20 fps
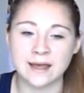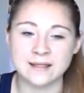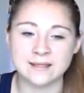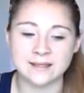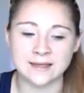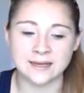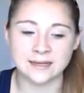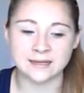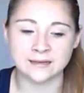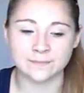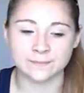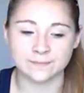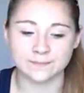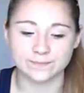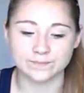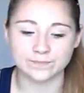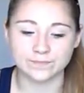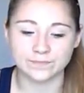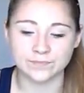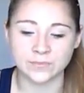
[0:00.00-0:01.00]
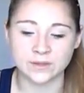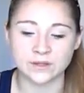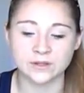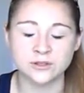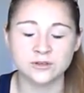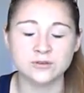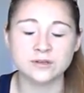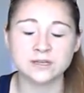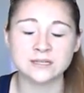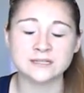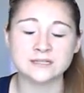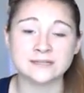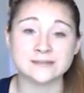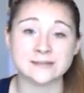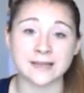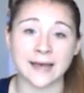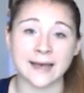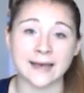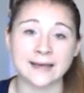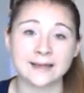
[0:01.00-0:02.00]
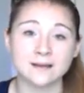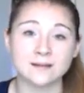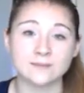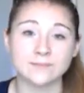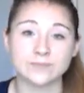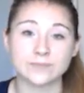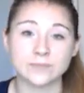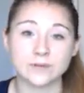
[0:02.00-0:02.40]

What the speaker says: And then you could decide,